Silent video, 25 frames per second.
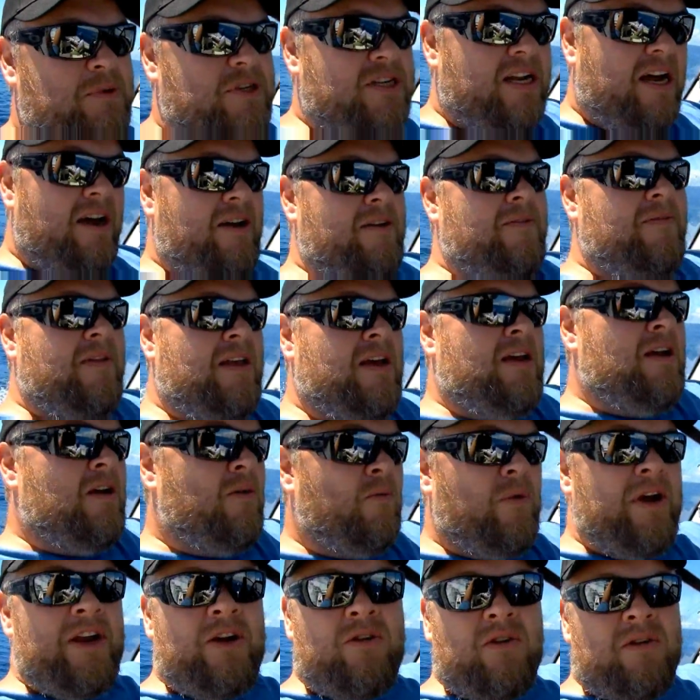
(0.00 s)
So
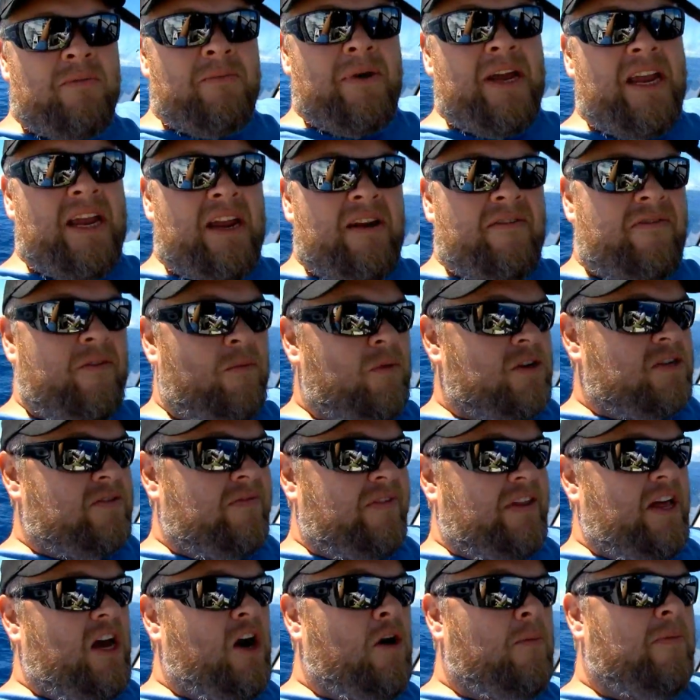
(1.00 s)
we couldn't be here if it wasn't
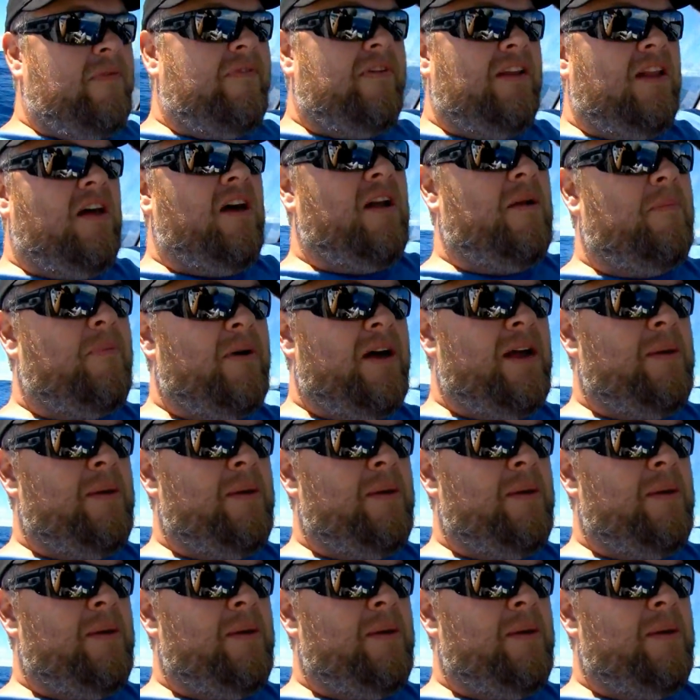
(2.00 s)
for the help of a lot of